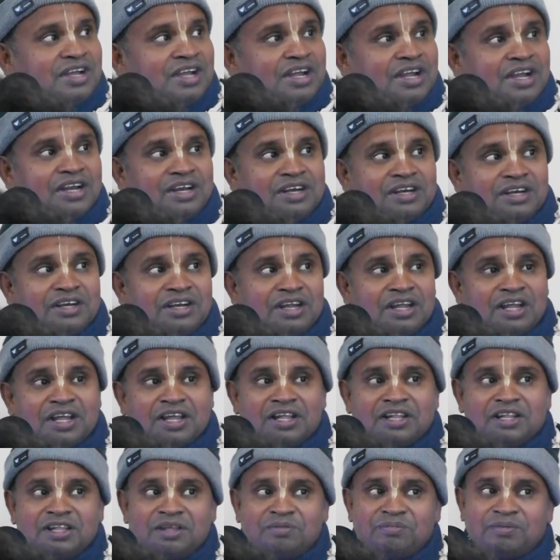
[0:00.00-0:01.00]
And
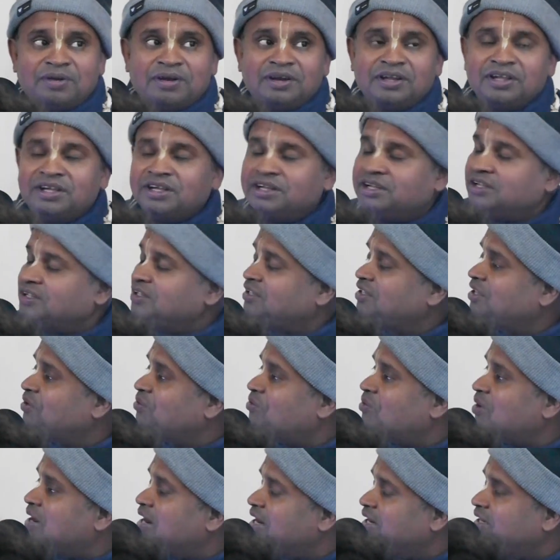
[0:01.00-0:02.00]
anybody
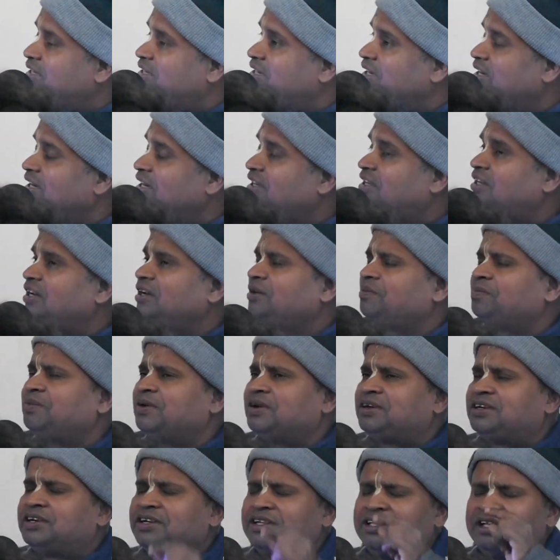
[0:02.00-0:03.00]
they want little
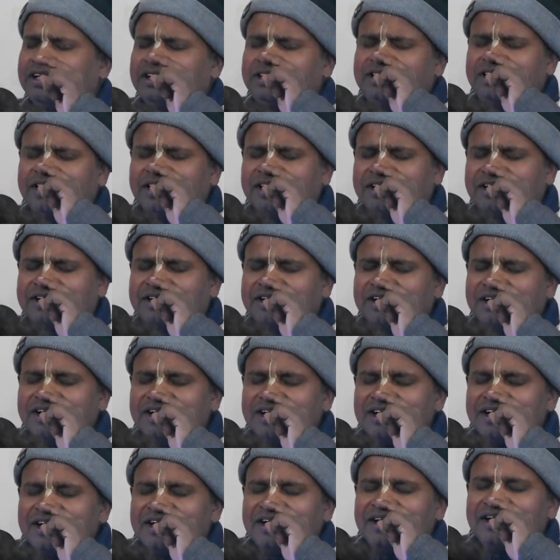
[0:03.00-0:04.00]
bit, they think
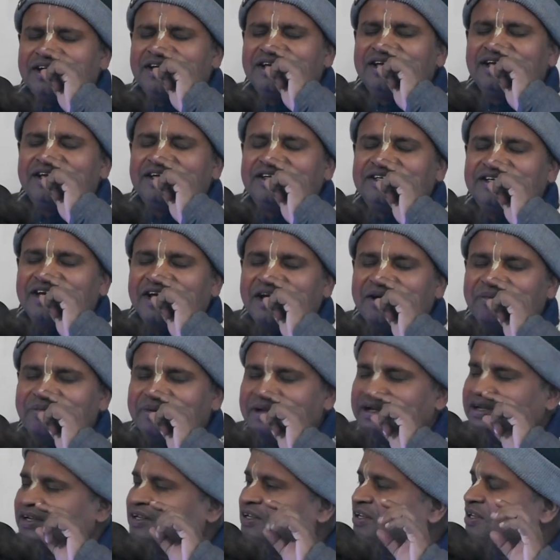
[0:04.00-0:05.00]
he is
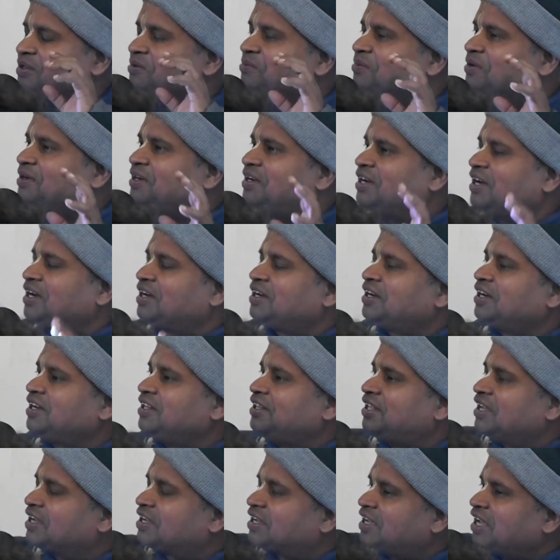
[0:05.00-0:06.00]
having,
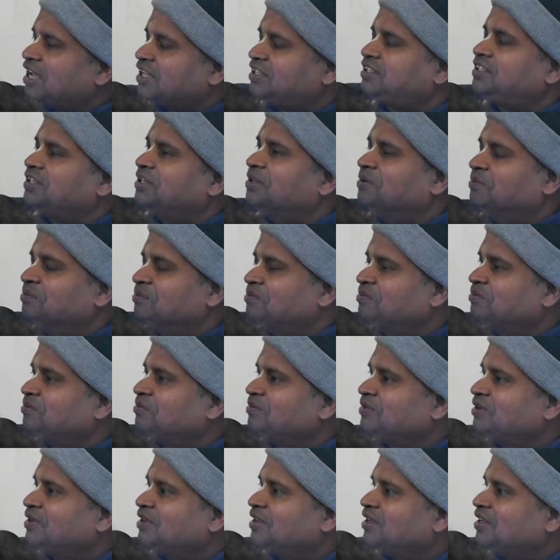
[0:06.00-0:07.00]
immediately they catch him.
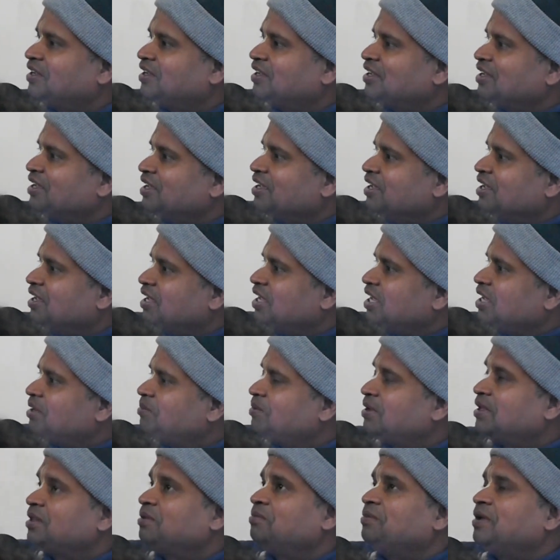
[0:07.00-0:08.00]

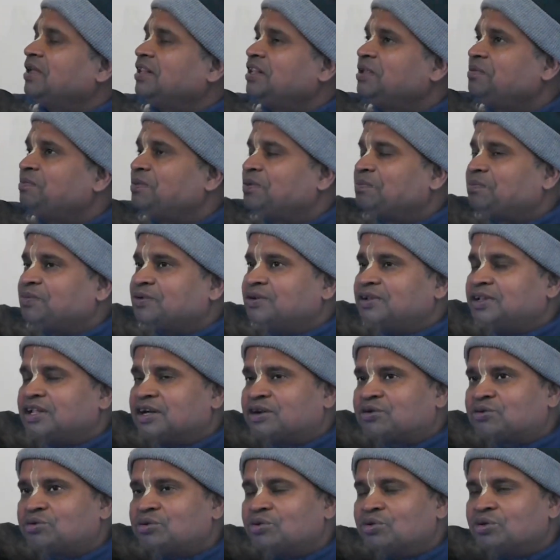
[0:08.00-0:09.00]
Even many people
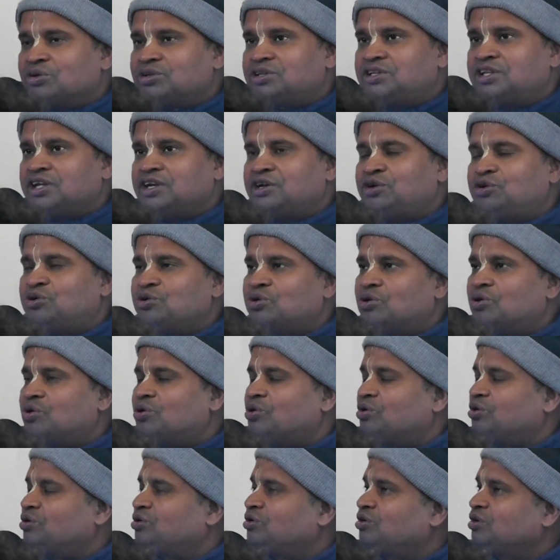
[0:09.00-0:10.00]
they close their
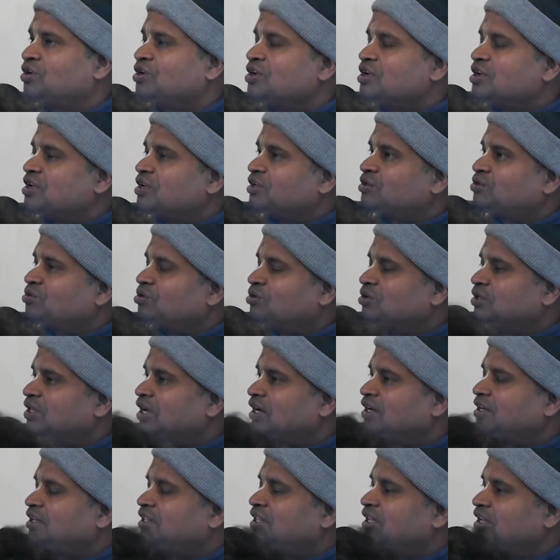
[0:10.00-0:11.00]
door so
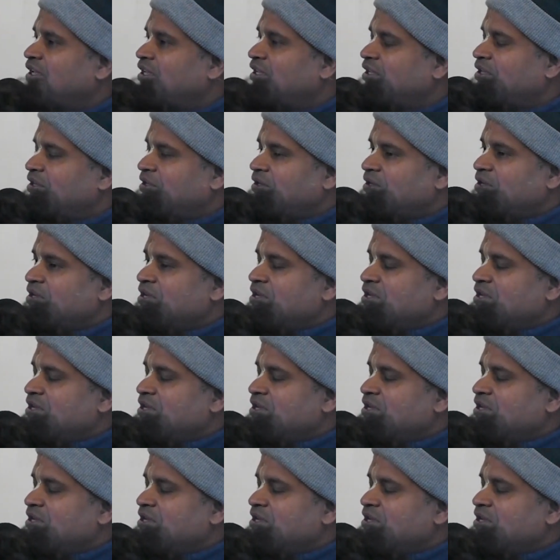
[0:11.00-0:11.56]
that the